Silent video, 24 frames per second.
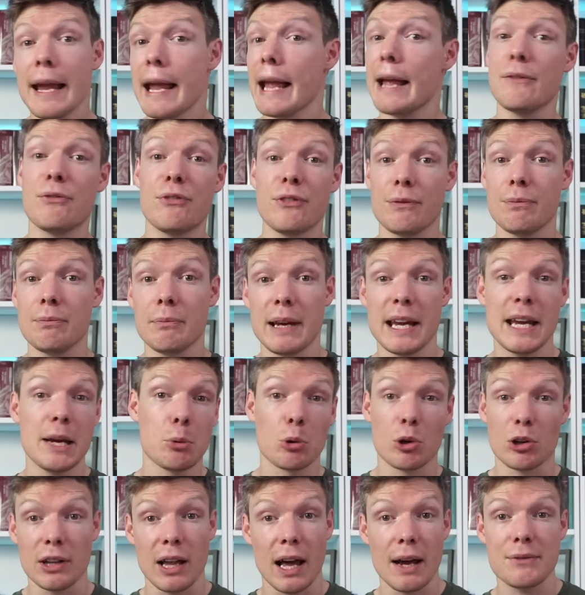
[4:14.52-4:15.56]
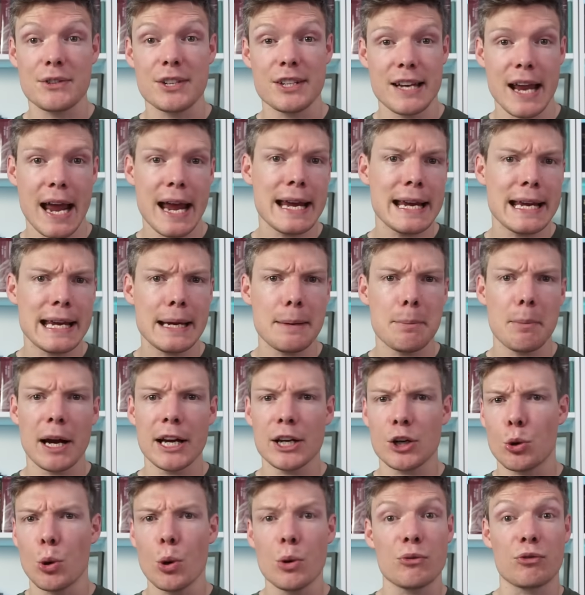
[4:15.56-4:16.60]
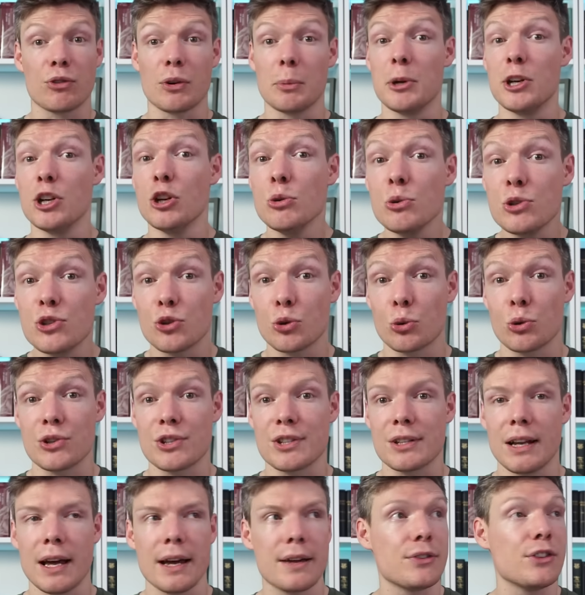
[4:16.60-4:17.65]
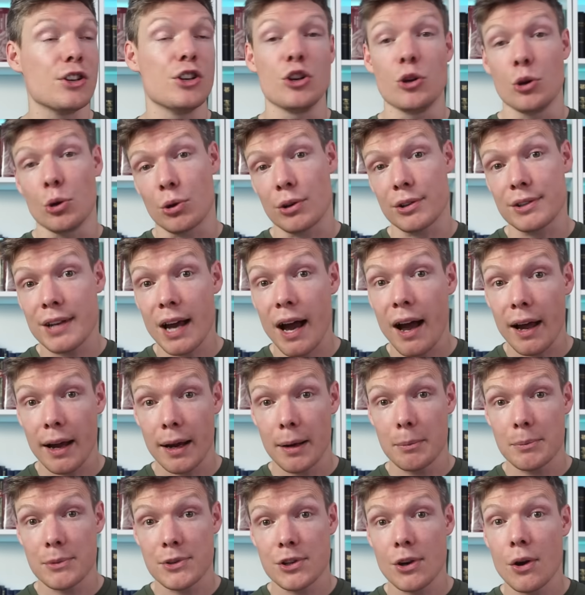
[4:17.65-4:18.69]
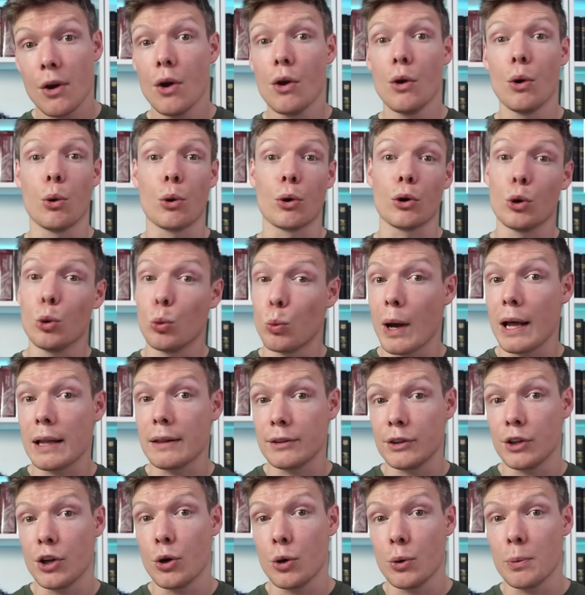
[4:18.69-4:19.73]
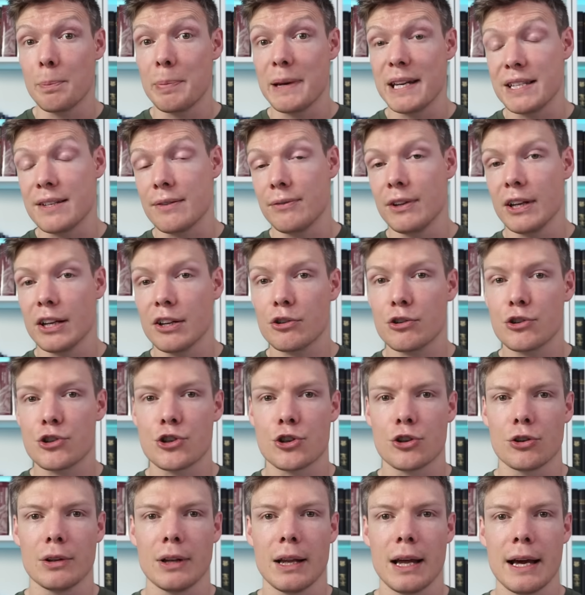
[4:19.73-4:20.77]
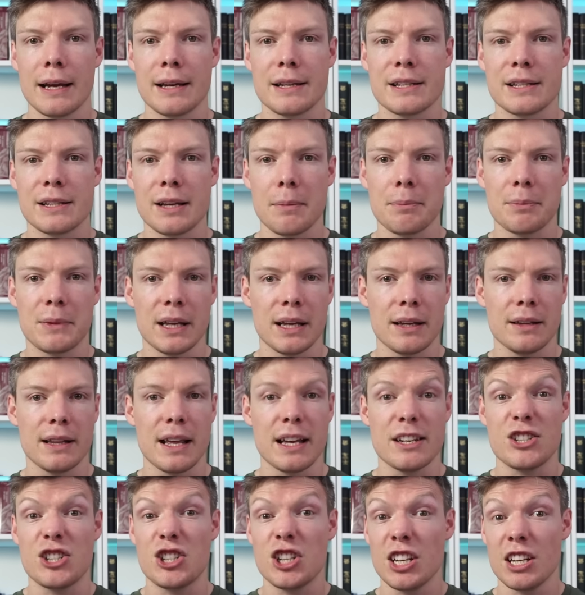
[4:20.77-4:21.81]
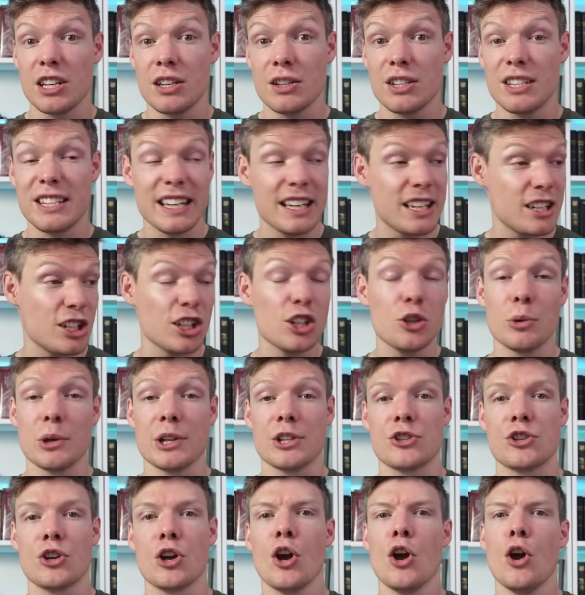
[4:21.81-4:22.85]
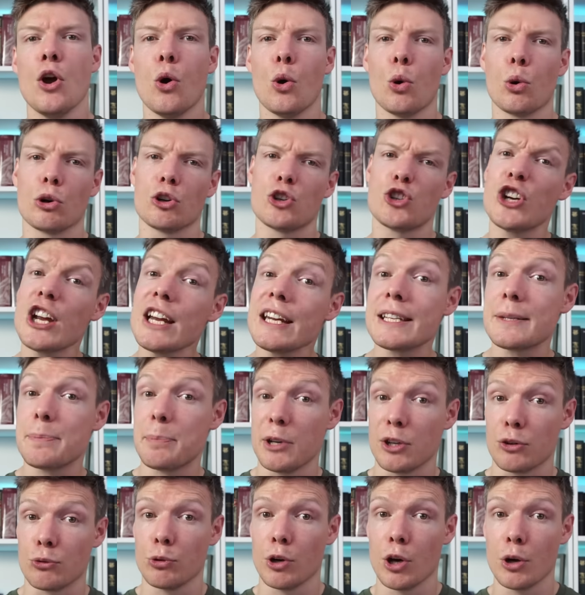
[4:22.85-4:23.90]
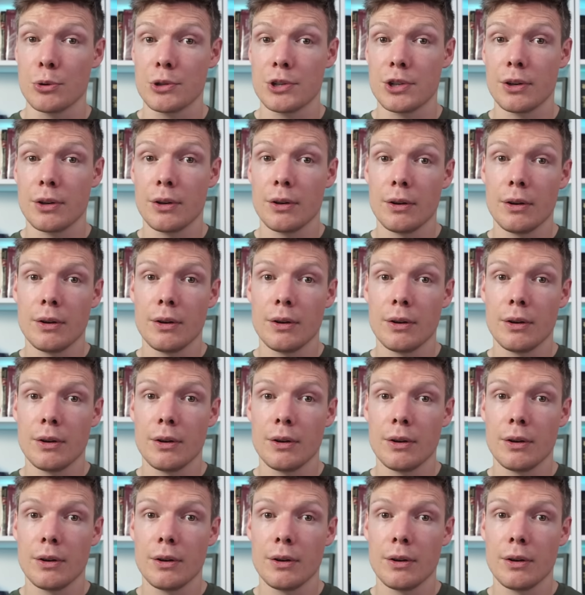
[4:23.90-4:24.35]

If he were alive today, he might quote from a news source like the New York Times, or a well known piece of literature like something that C.S. Lewis or Shakespeare wrote.